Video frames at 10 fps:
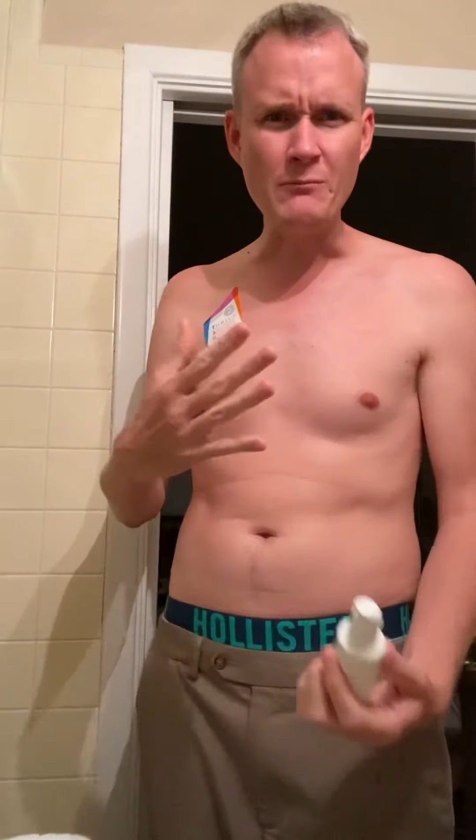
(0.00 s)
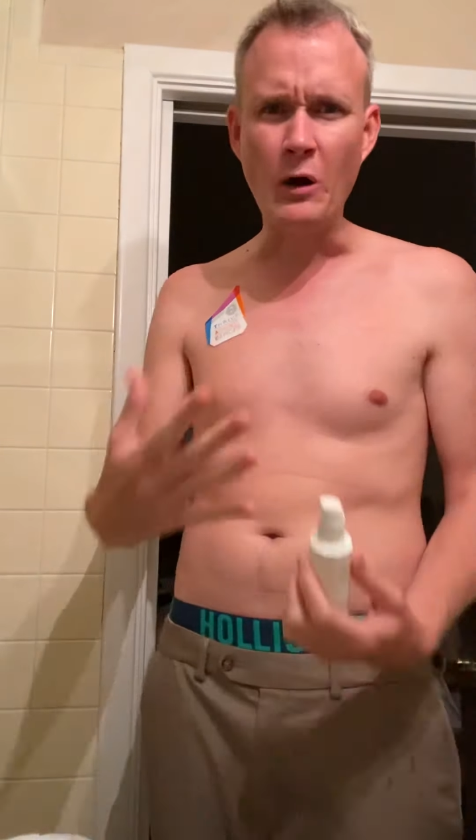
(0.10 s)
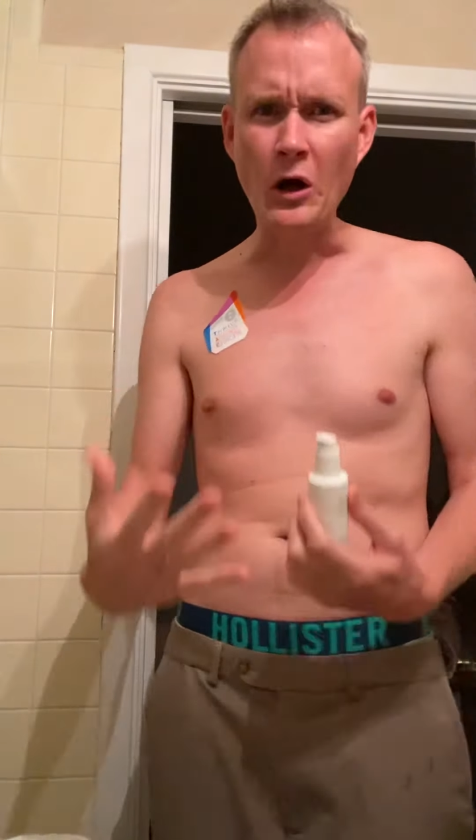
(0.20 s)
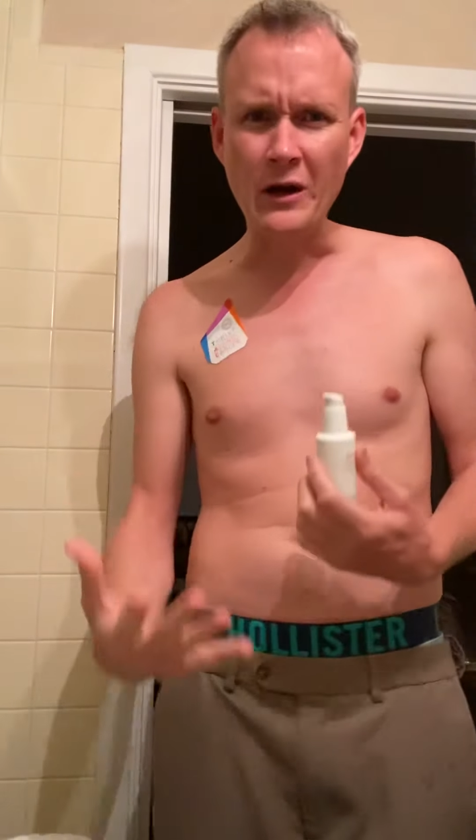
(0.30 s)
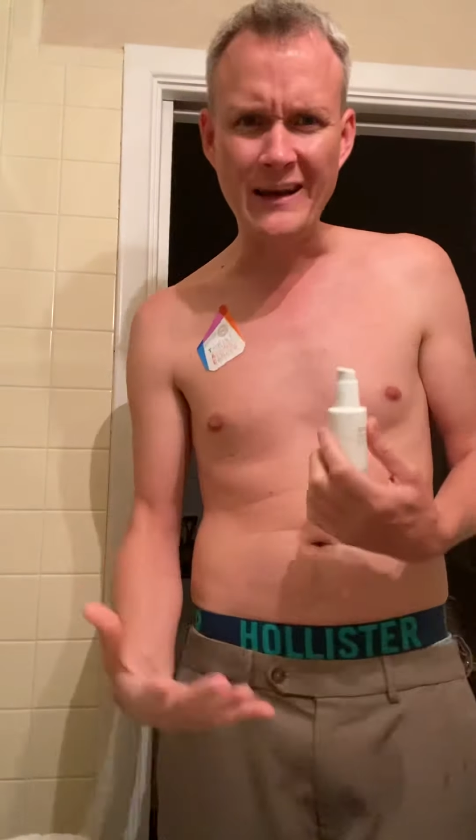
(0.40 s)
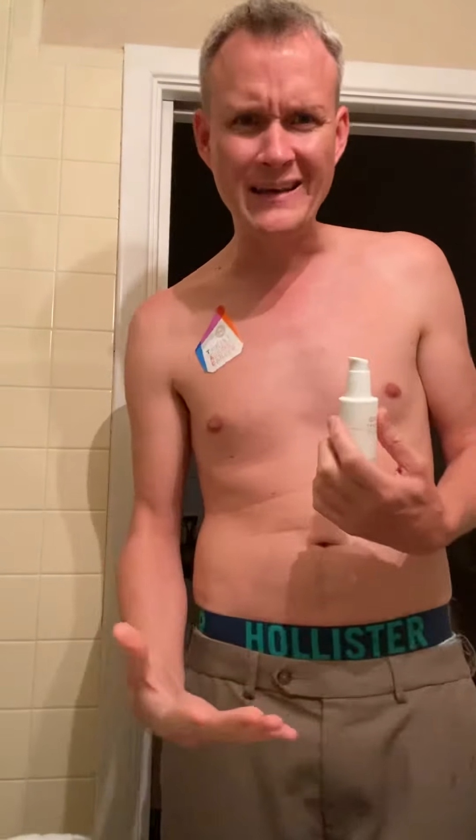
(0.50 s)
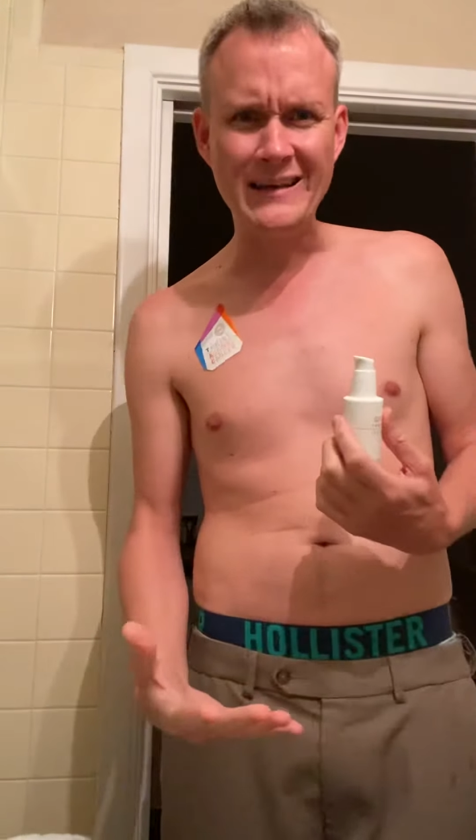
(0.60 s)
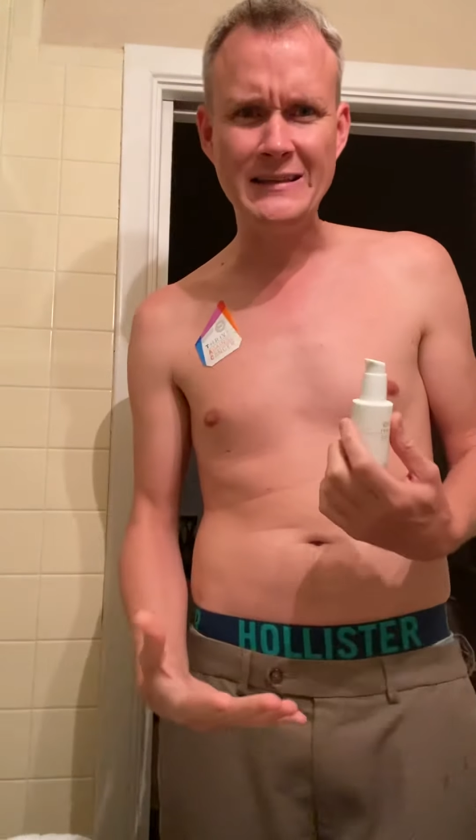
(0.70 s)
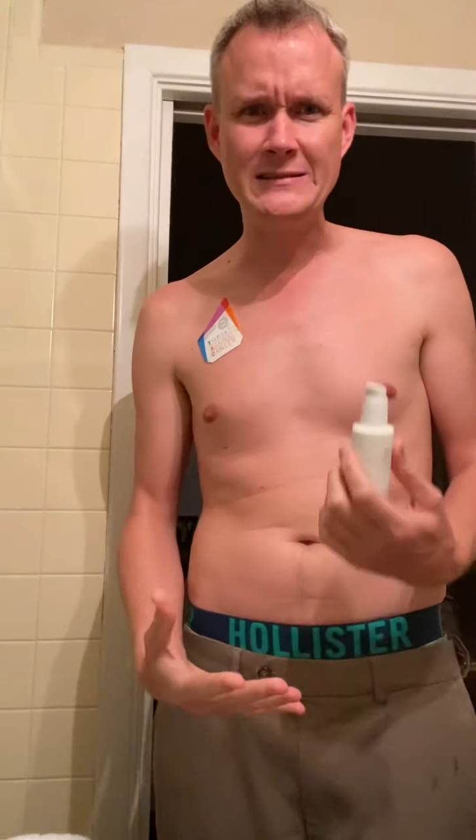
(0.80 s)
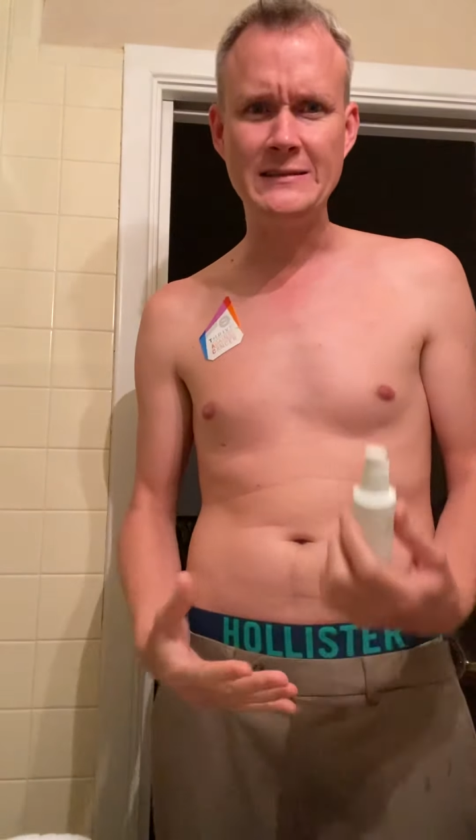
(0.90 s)

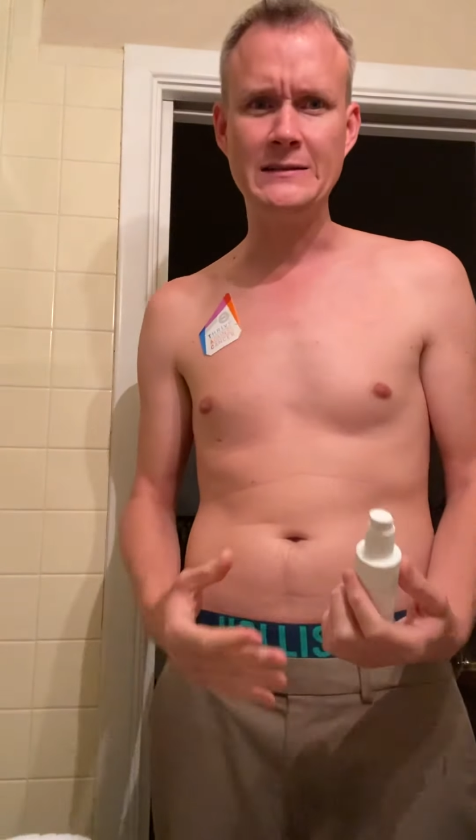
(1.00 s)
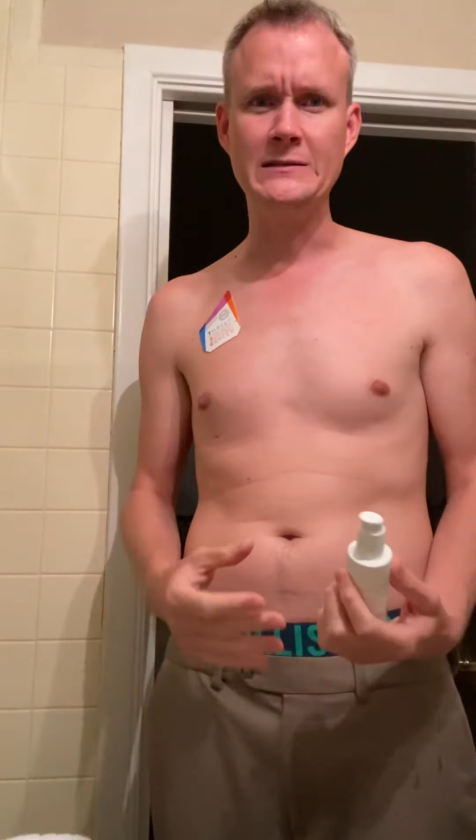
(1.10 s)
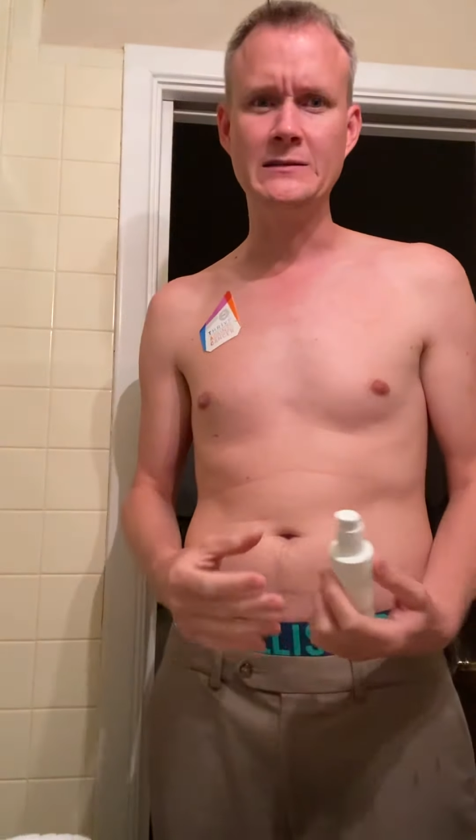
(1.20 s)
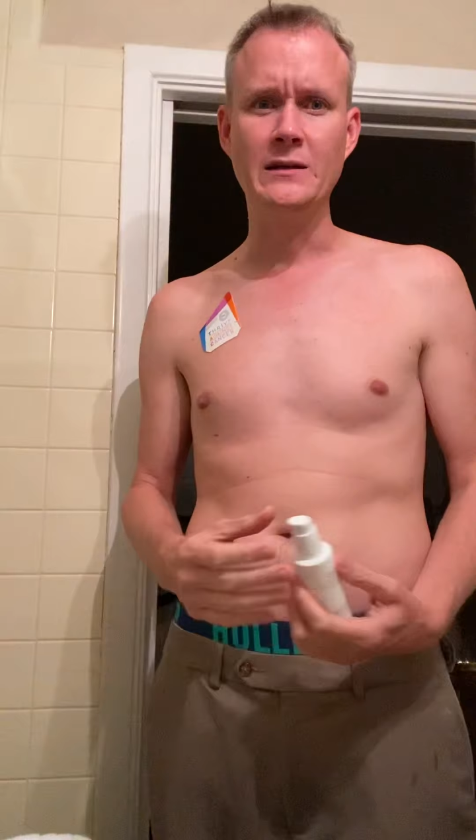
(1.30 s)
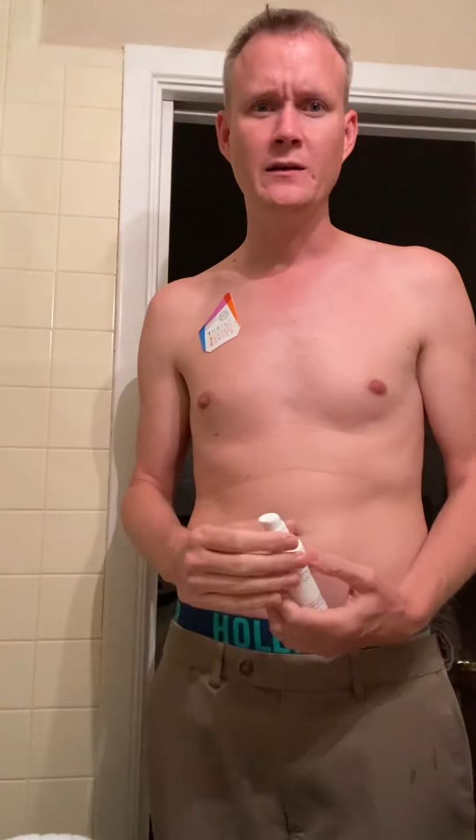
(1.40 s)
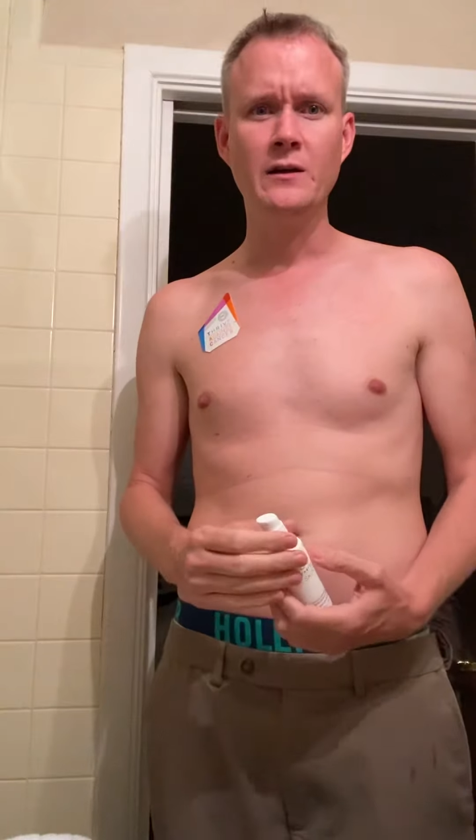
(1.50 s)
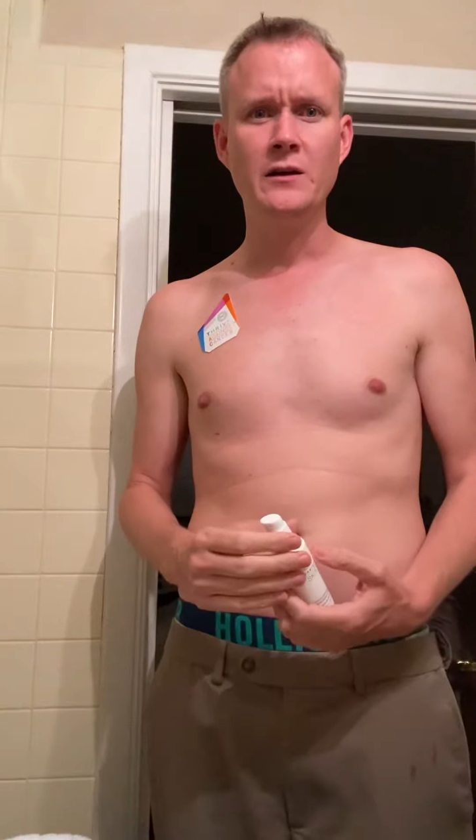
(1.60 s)
Marcus and